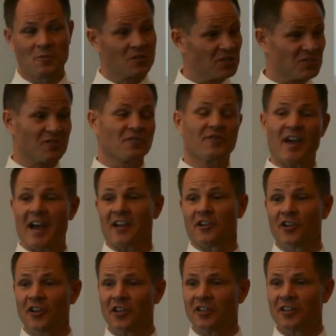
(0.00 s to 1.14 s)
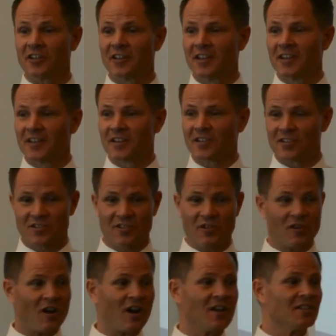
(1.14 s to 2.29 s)
Because they're that good because
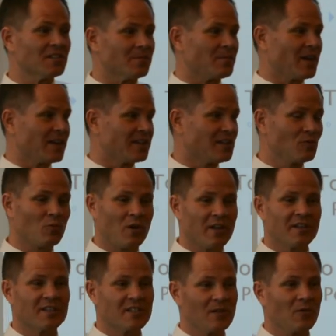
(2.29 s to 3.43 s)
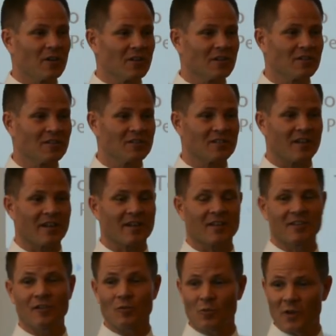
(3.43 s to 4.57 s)
they're awesome and you want to see what good looks like
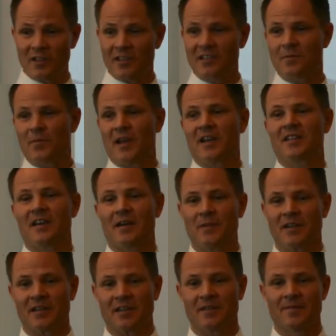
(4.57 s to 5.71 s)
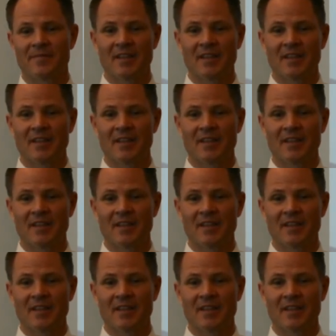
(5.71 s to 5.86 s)
and you're willing to pay that money.